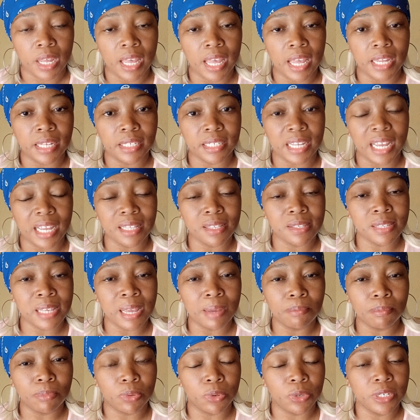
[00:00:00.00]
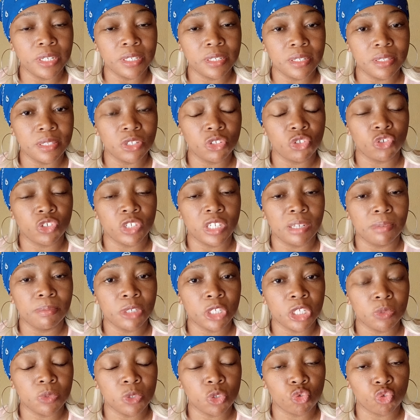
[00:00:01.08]
And at some point in the dream,
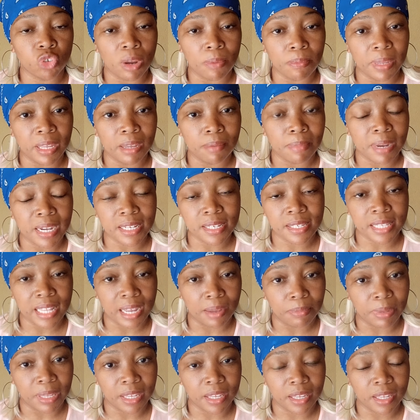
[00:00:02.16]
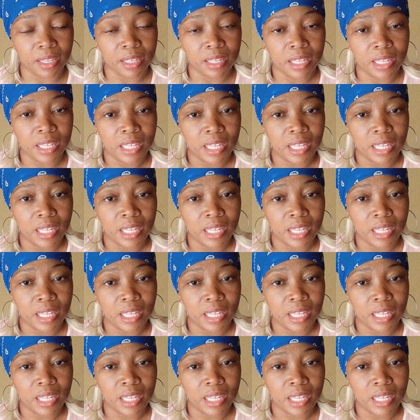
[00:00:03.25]
she was rubbing my stomach,